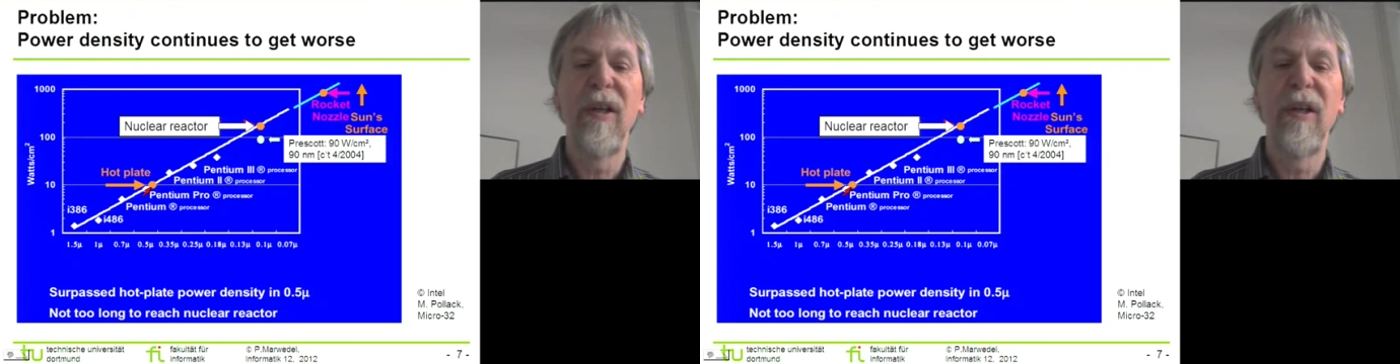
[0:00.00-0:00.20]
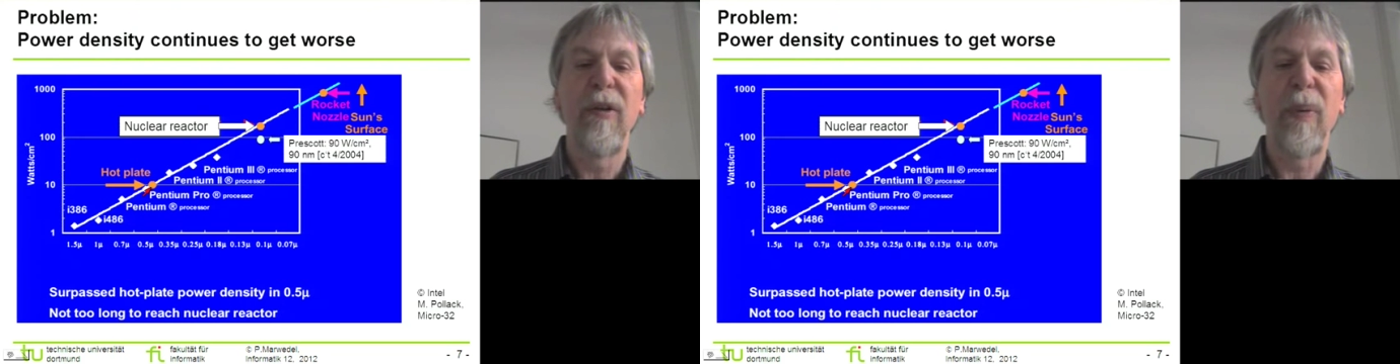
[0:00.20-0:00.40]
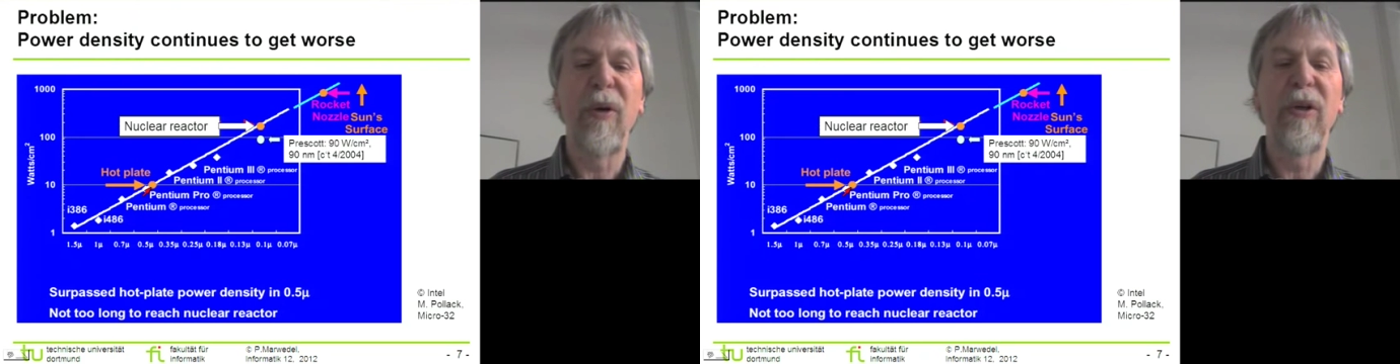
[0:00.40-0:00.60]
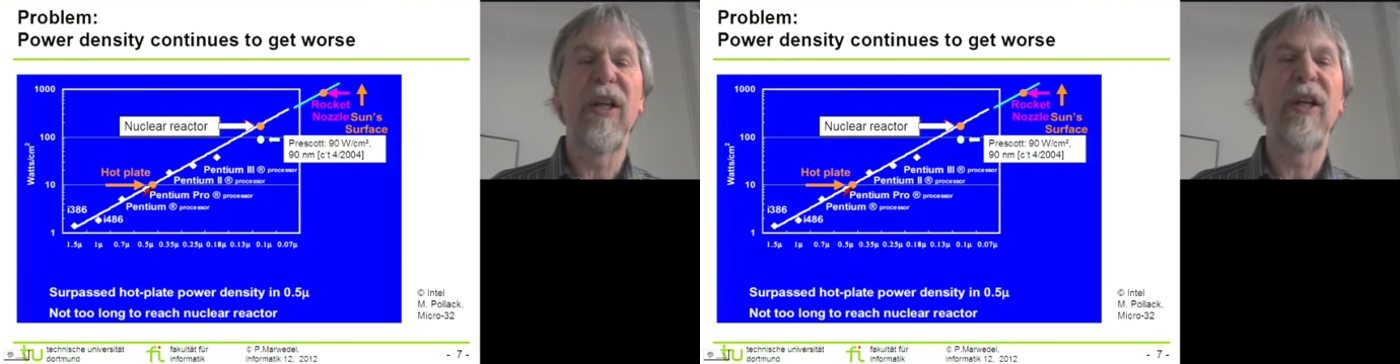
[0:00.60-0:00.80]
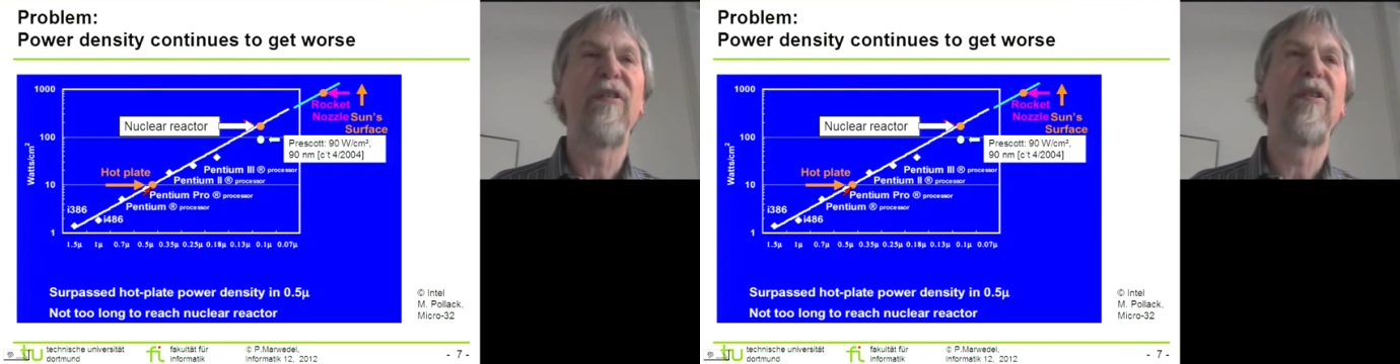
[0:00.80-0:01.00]
the power
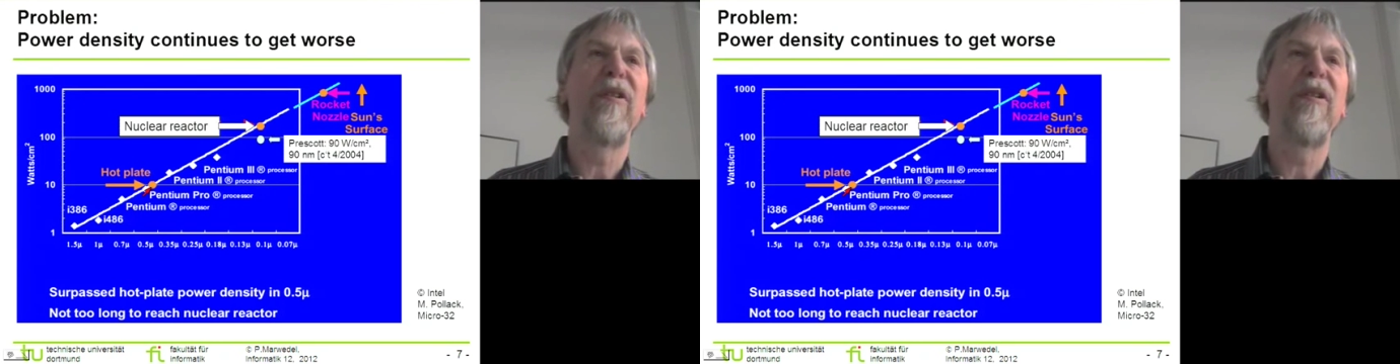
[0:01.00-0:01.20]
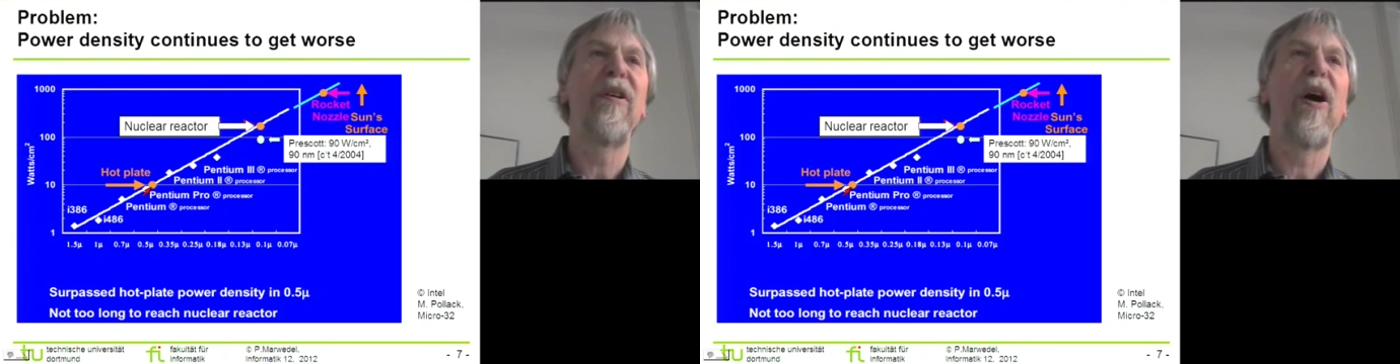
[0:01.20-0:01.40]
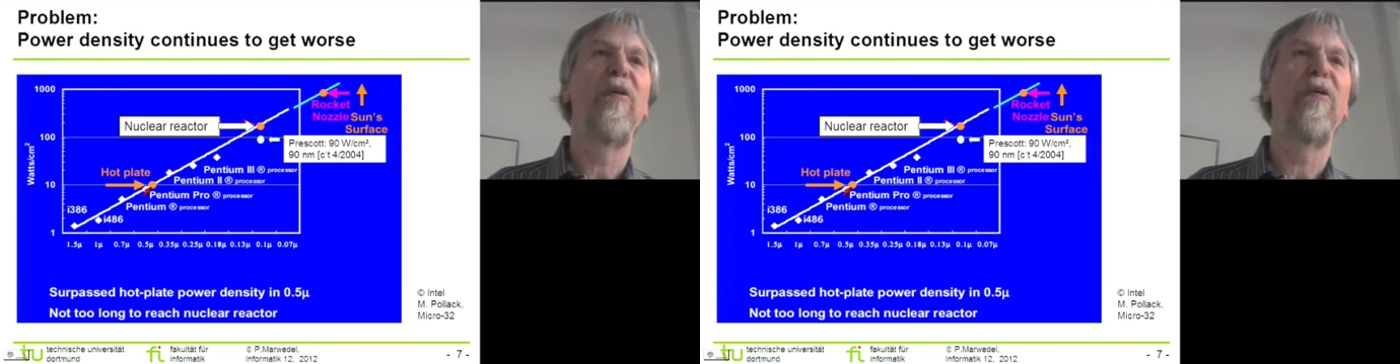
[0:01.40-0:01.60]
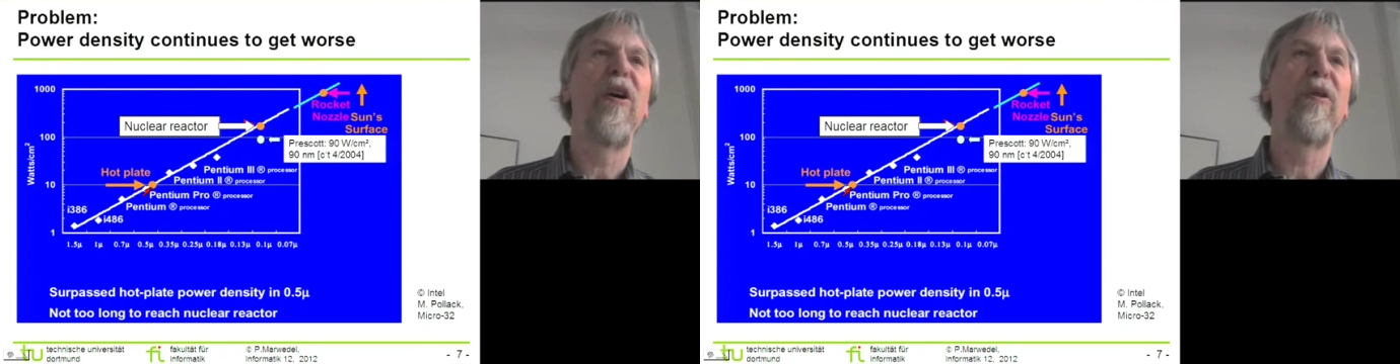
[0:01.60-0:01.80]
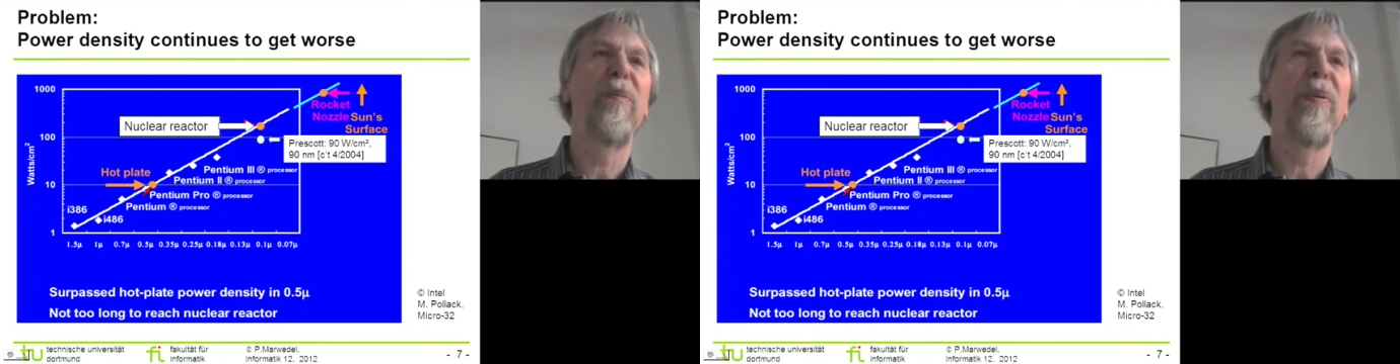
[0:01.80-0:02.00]
density of
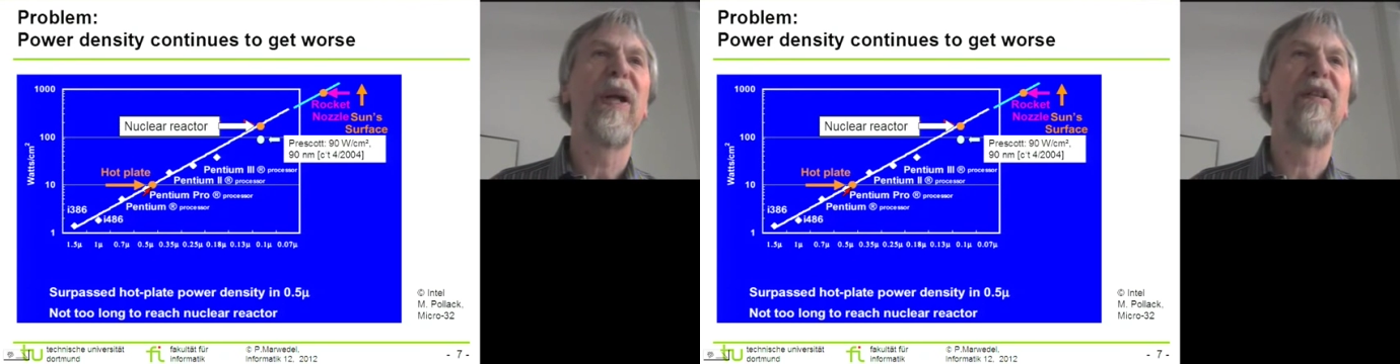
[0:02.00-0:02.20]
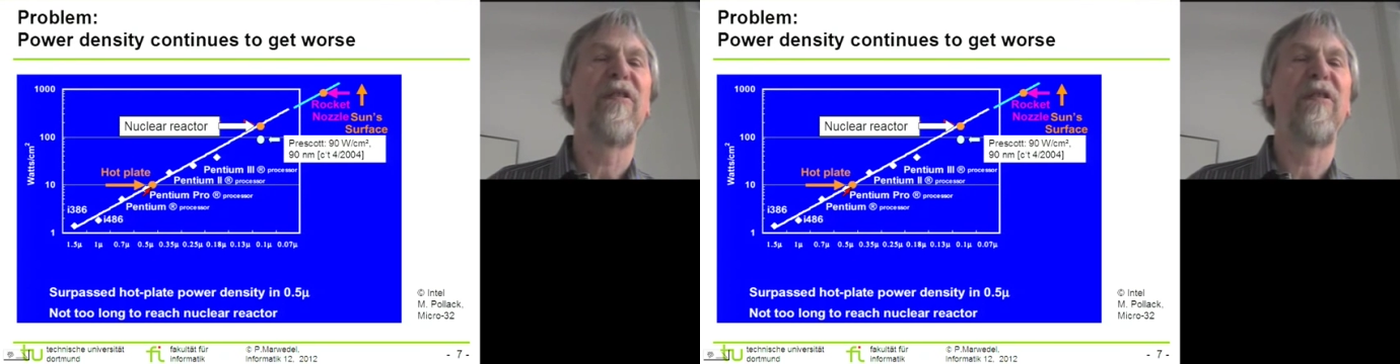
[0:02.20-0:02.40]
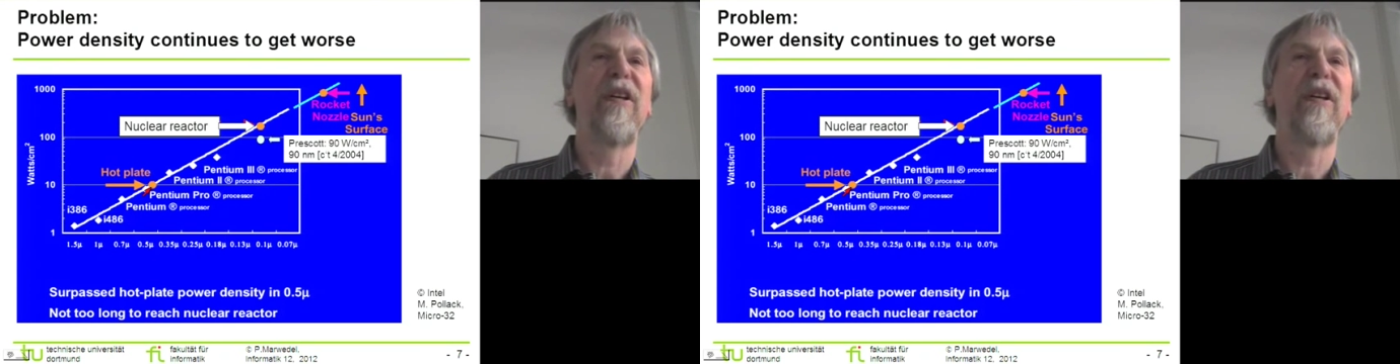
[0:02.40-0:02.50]
hot plates